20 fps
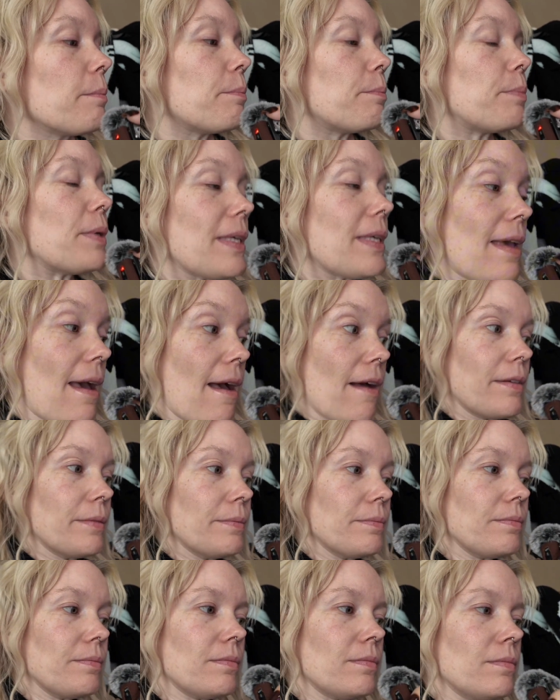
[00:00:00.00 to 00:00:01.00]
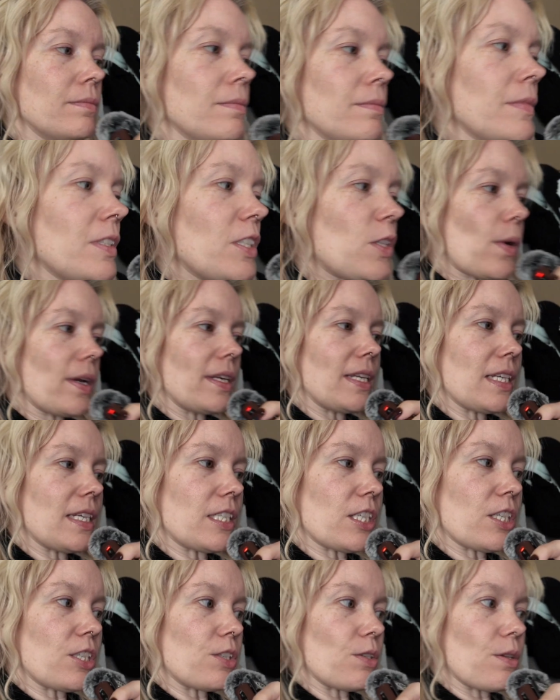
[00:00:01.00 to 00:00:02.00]
But yeah, so I need
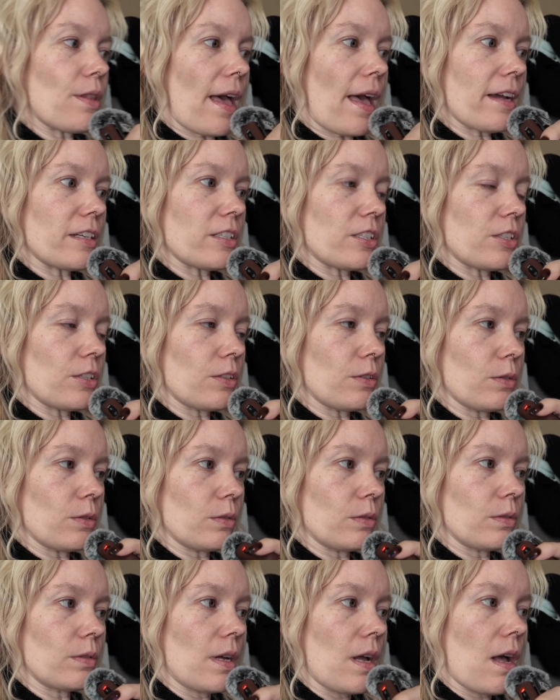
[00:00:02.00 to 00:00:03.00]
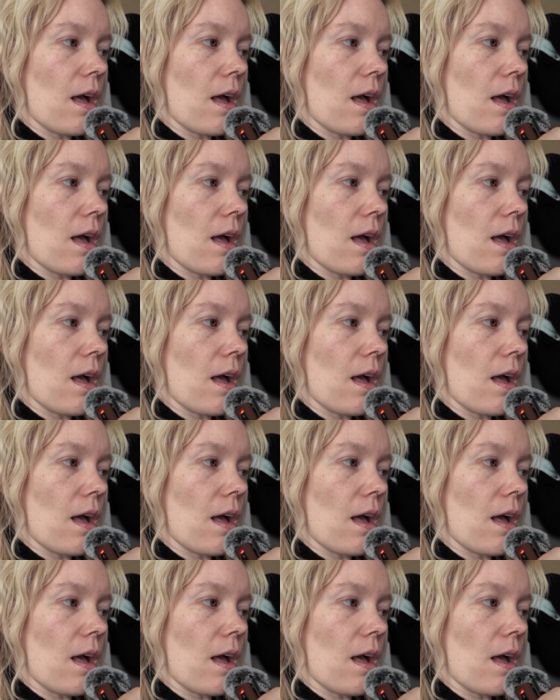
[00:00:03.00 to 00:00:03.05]
to do that too.